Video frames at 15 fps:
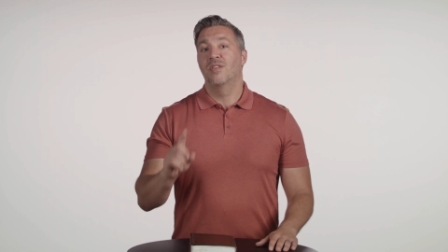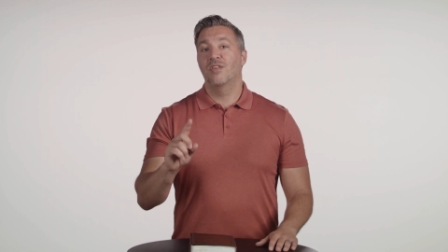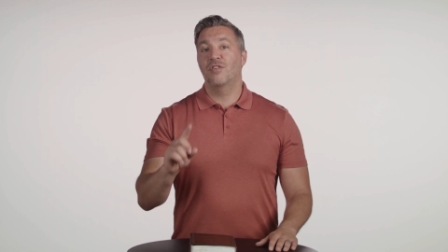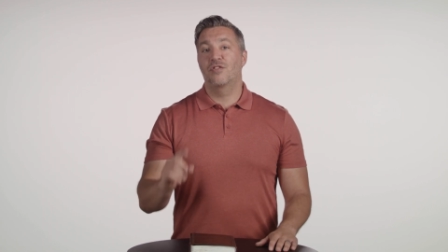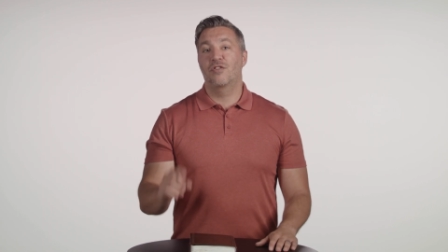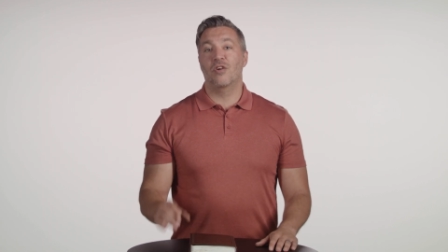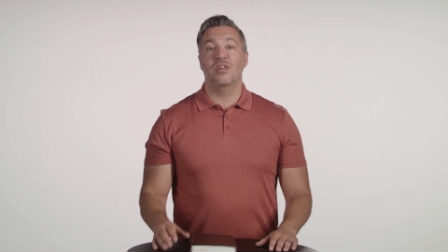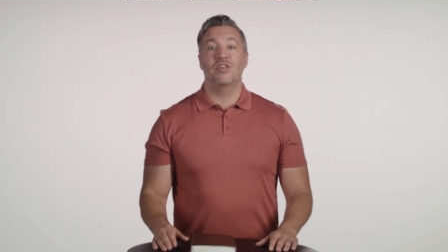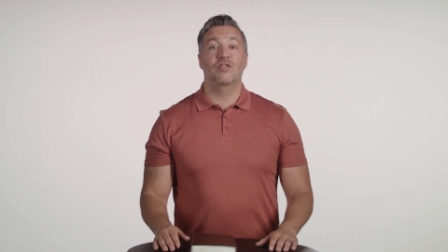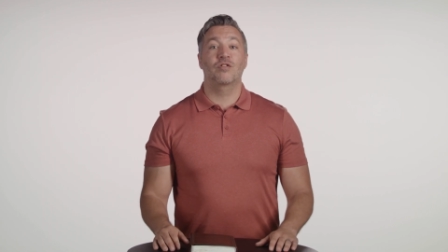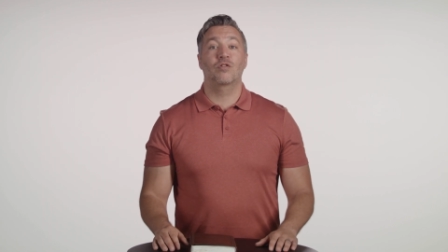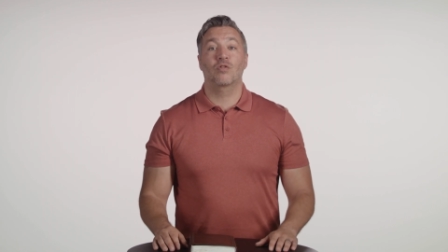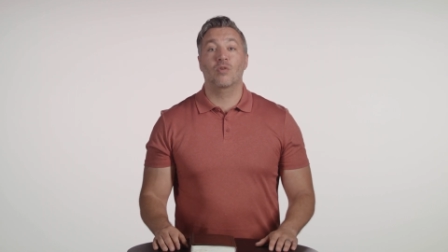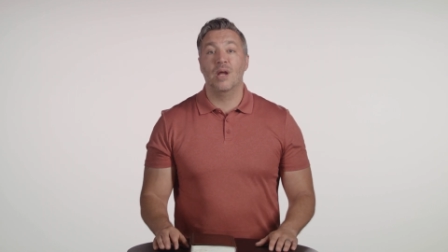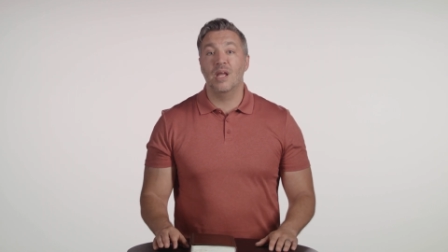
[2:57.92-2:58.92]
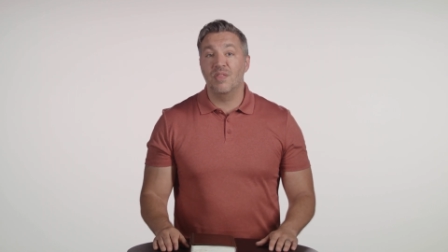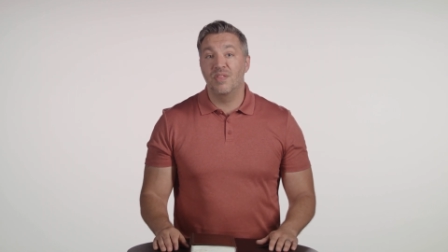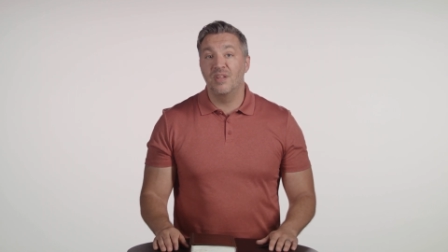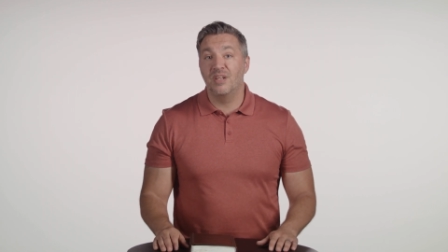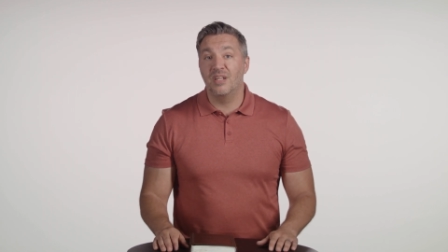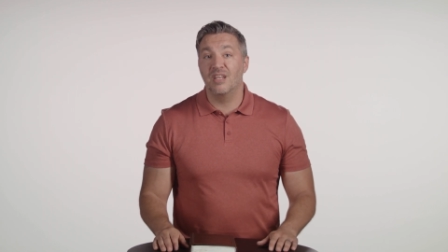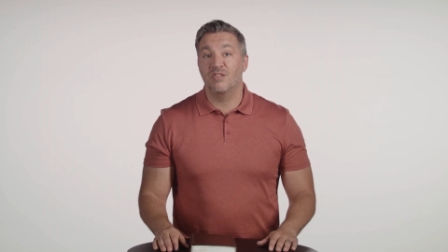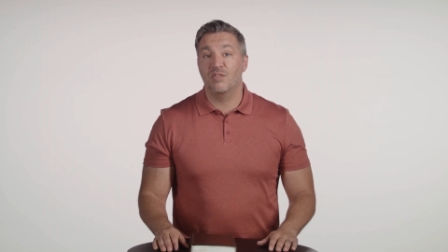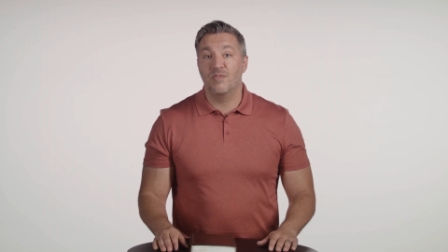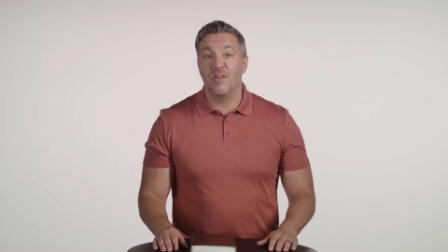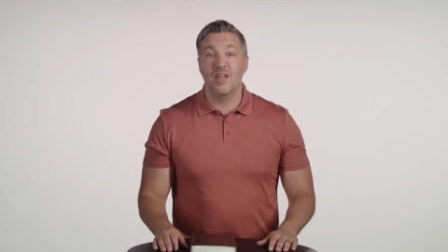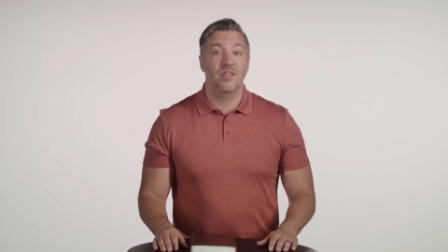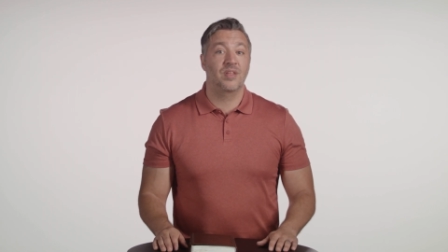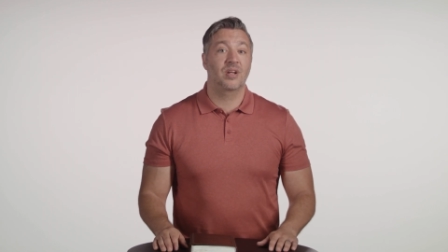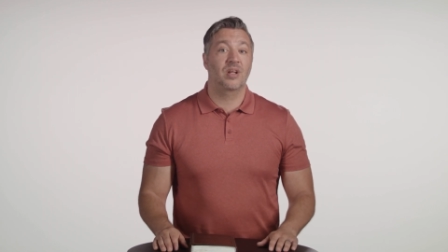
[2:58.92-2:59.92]
This journey strengthened his
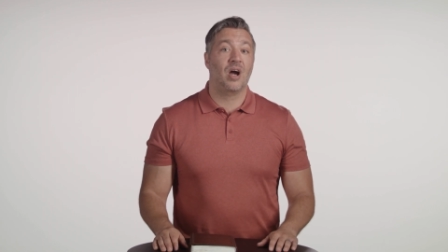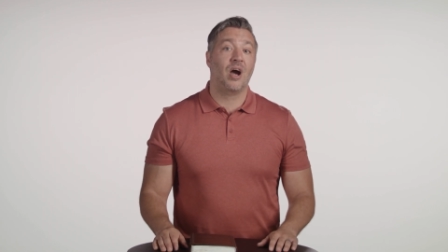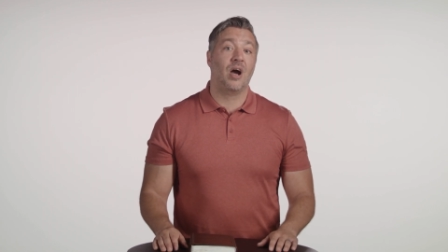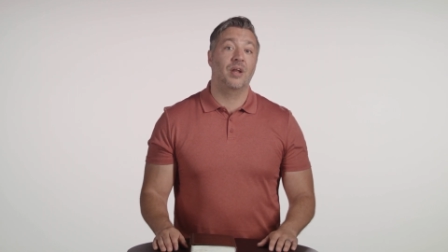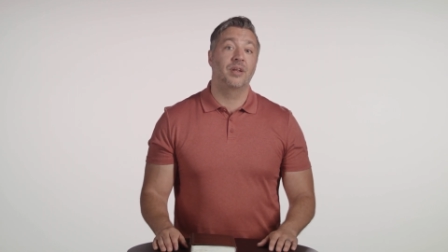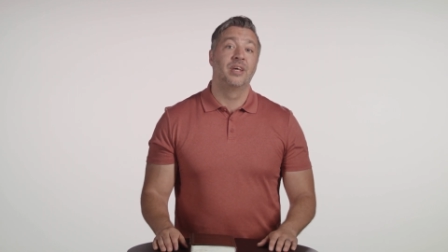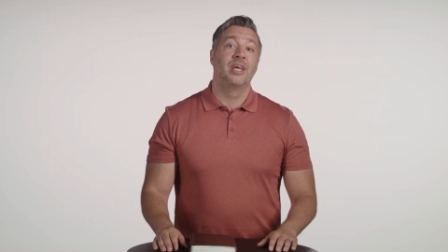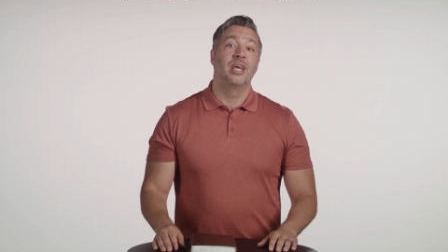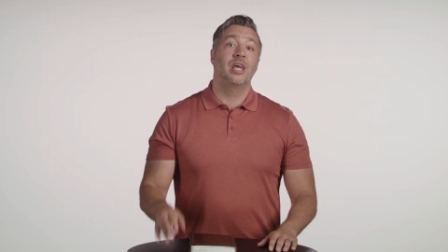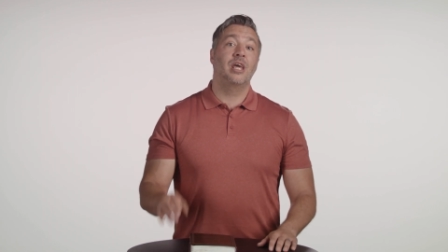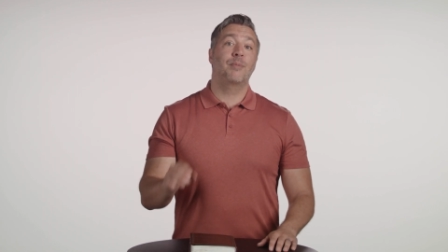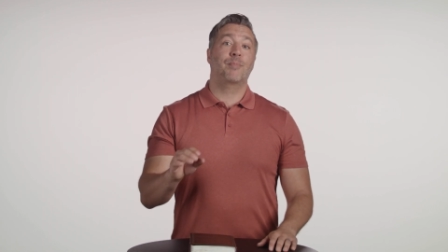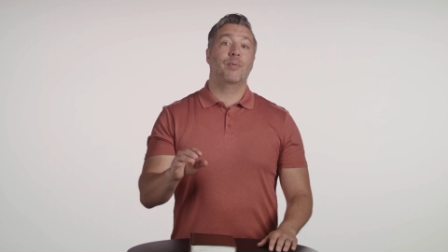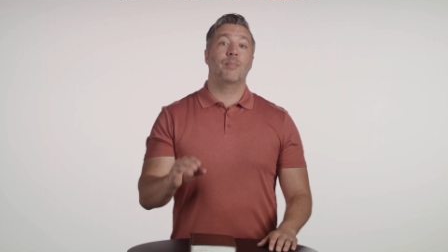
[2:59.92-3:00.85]
faith in God. It